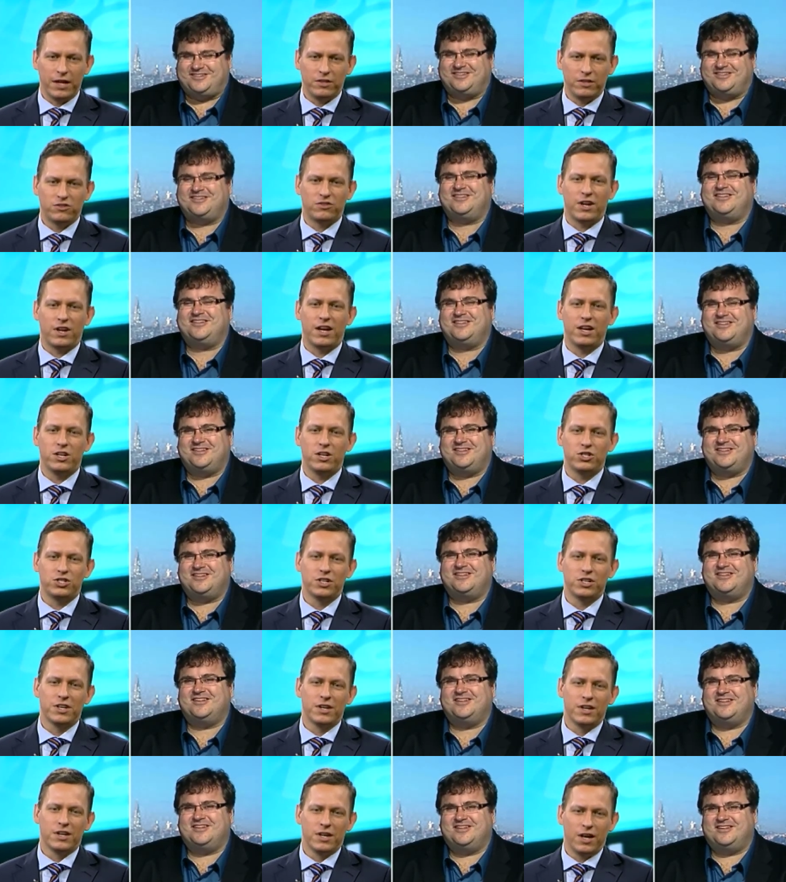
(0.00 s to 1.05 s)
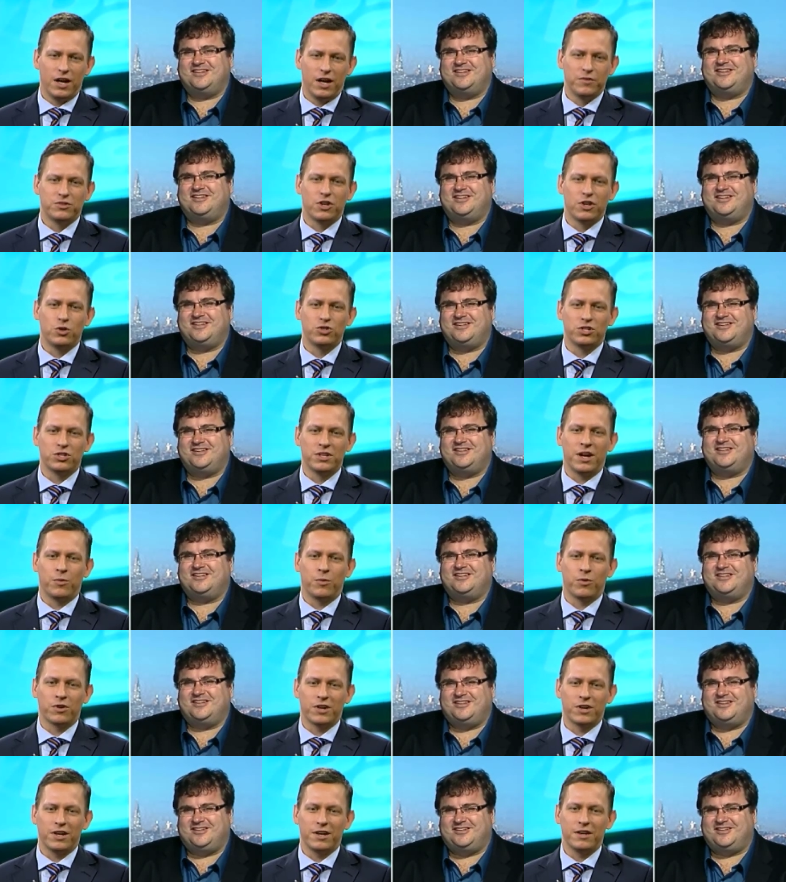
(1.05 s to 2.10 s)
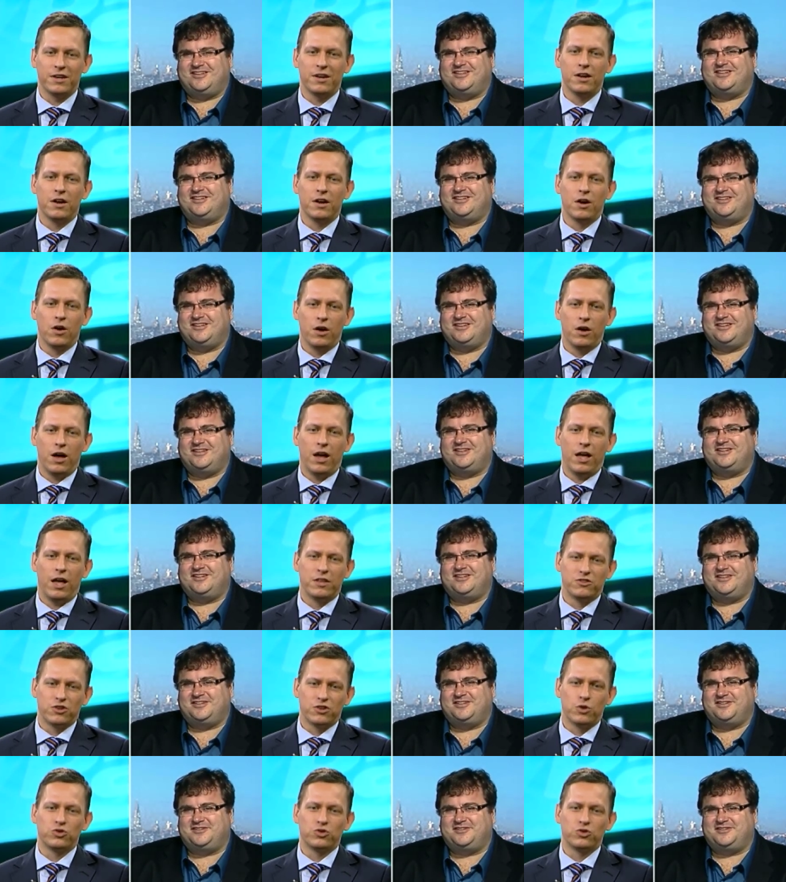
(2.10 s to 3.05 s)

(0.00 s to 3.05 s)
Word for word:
Speaker 1: late stage of social networking and